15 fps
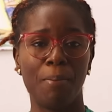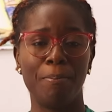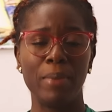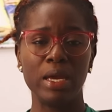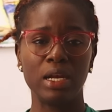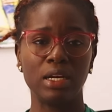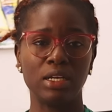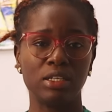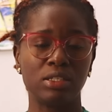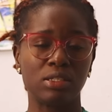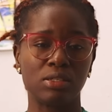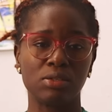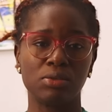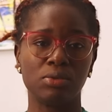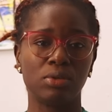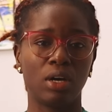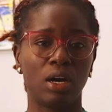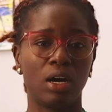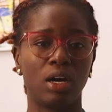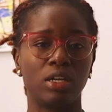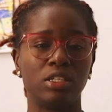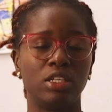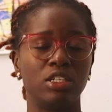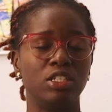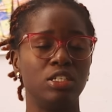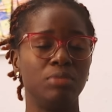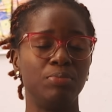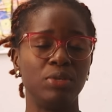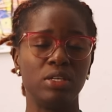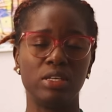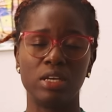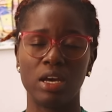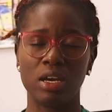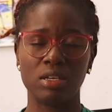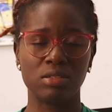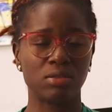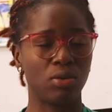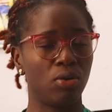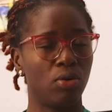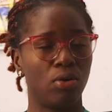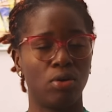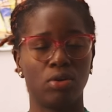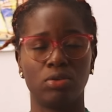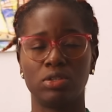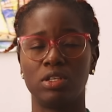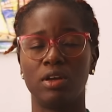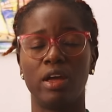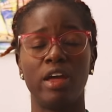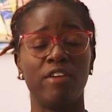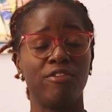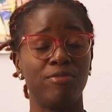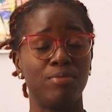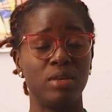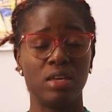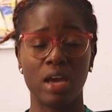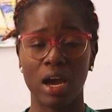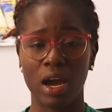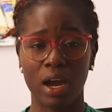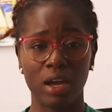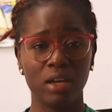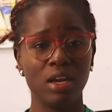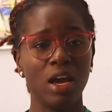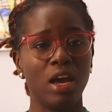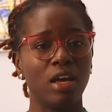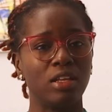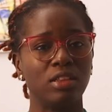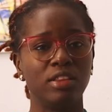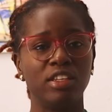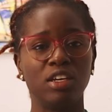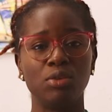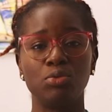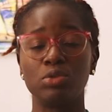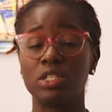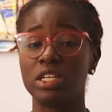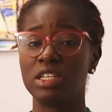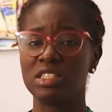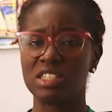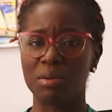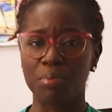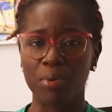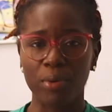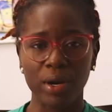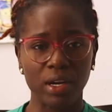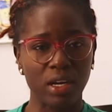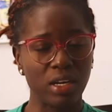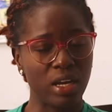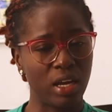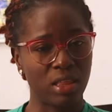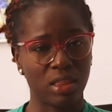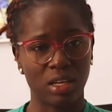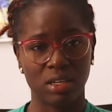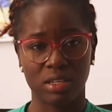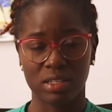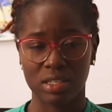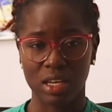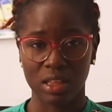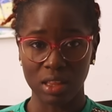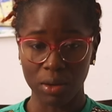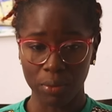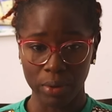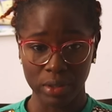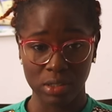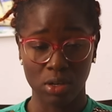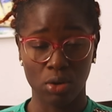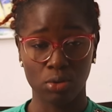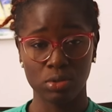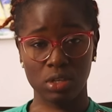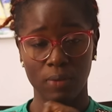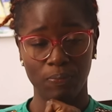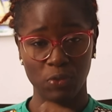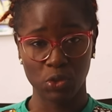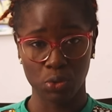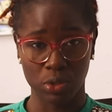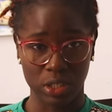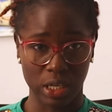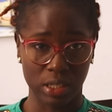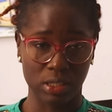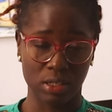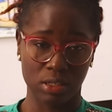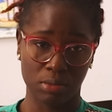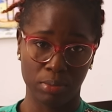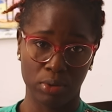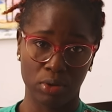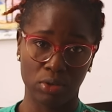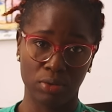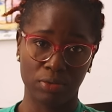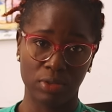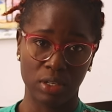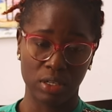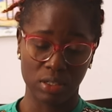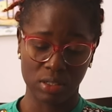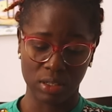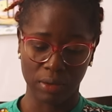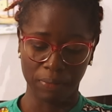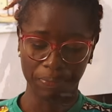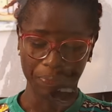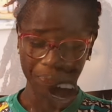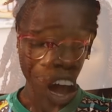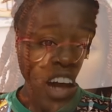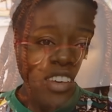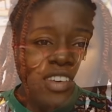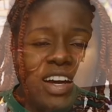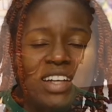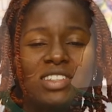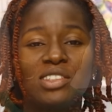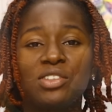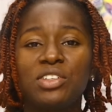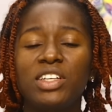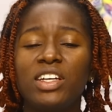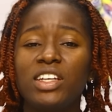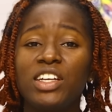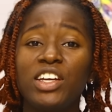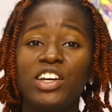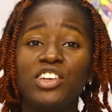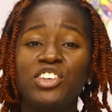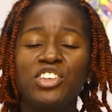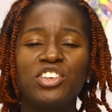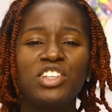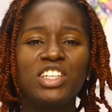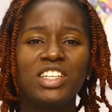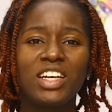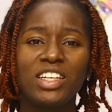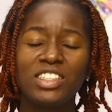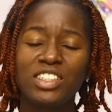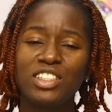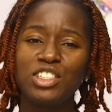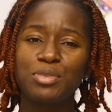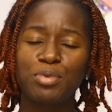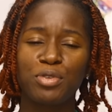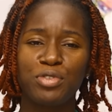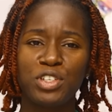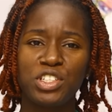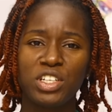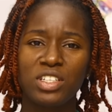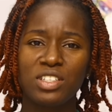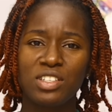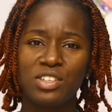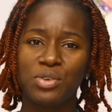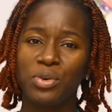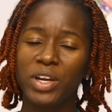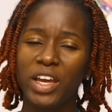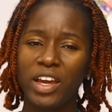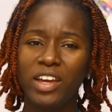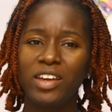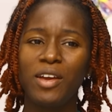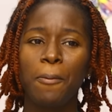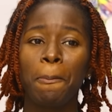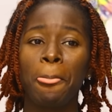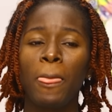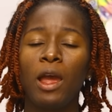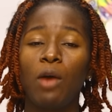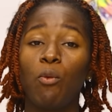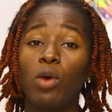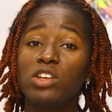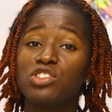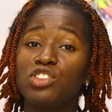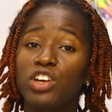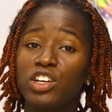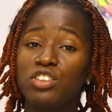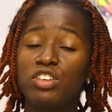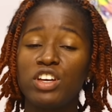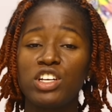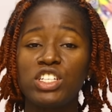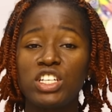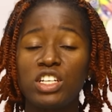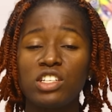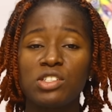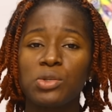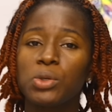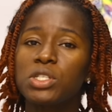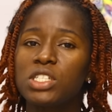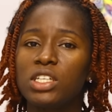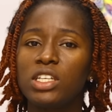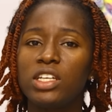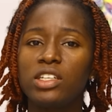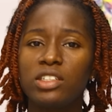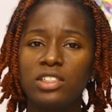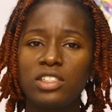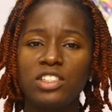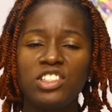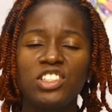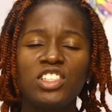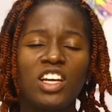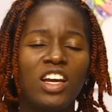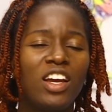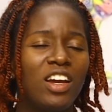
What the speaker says: mail it to the DPS or the FBI. They would interpret it and then send the results to Texas Board of Nursing. Alright, so then again, you don't need an English proficiency, okay? Once your education is taught in English,